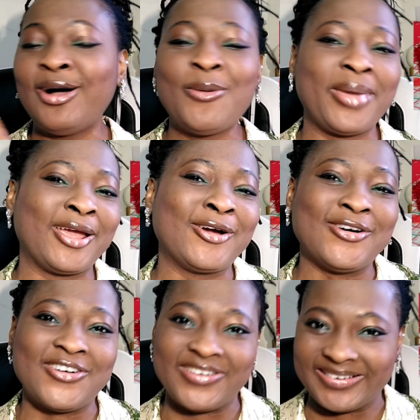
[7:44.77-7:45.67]
oh my
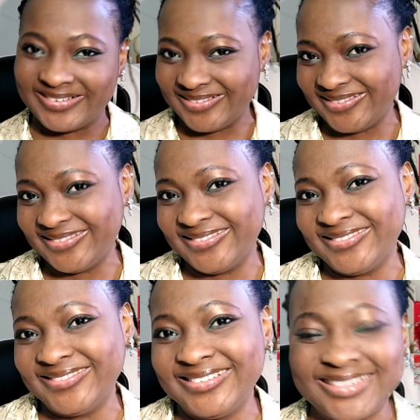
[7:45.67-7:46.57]

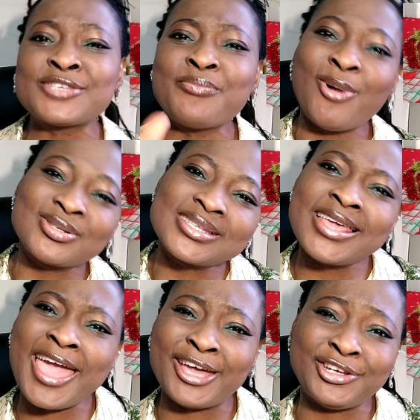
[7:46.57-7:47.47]
god, it is mostly
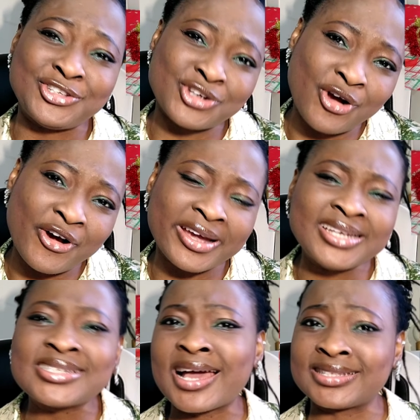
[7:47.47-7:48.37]

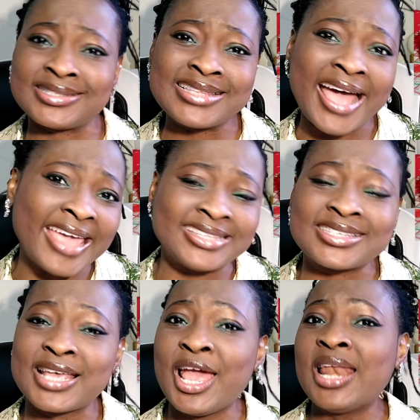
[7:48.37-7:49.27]
enjoyed at night,
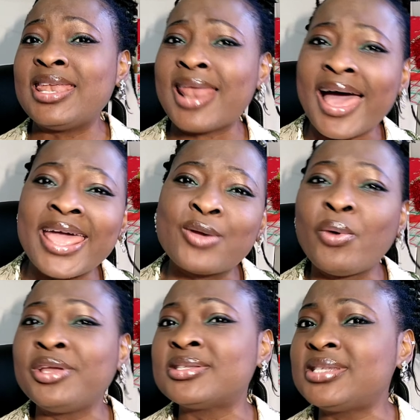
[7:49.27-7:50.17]
like
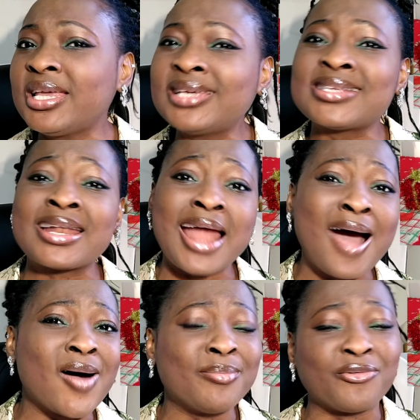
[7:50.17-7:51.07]
when you take it an
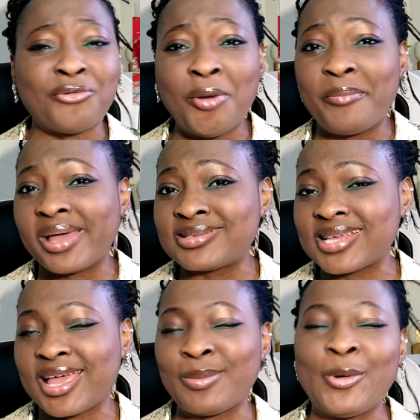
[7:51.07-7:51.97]
hour before
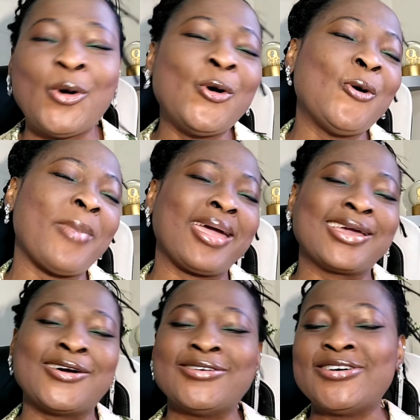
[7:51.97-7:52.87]
bedtime. Oh my
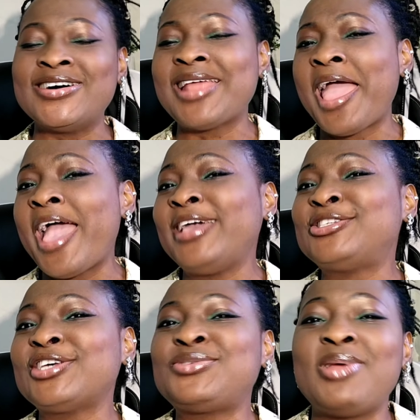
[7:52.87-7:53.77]
god, it
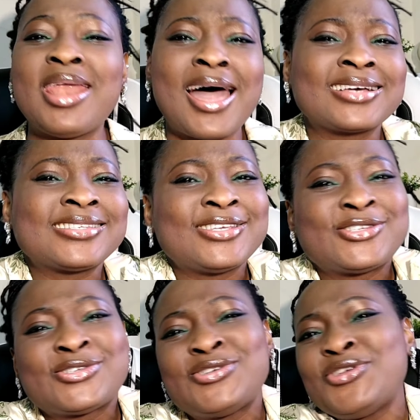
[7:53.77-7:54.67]
just
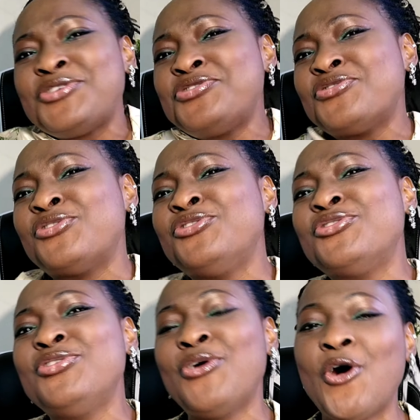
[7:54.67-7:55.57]
relaxes you,
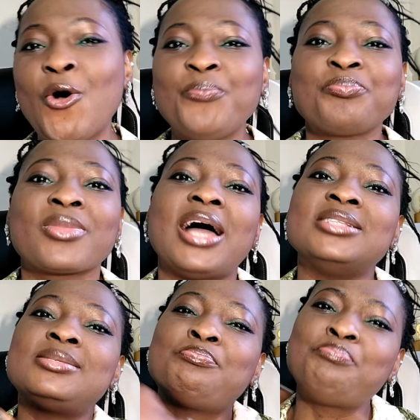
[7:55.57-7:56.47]

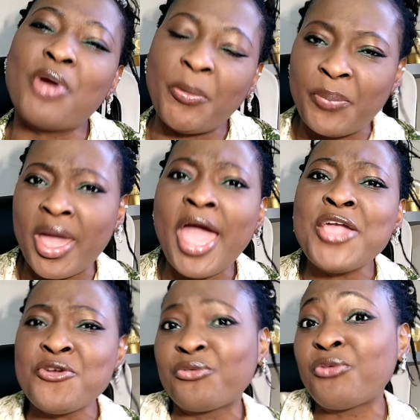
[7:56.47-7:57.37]
and prepare
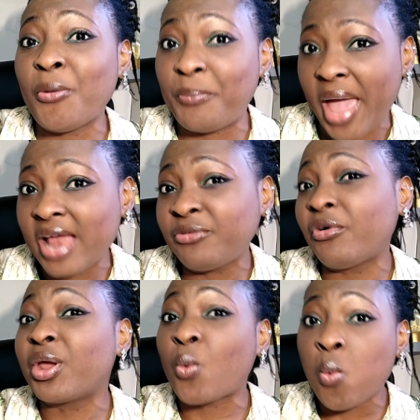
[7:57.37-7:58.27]
you for bed
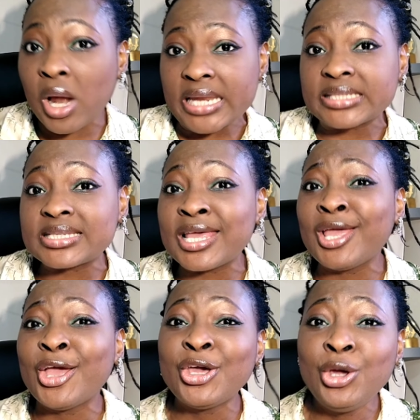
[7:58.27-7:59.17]
for a
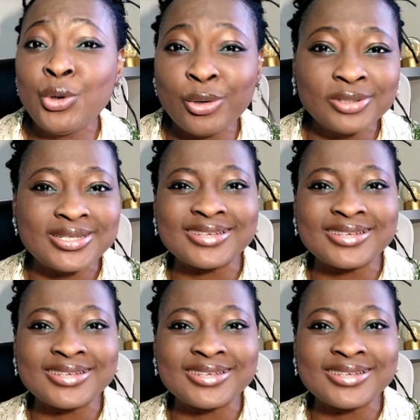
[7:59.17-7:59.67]
quality good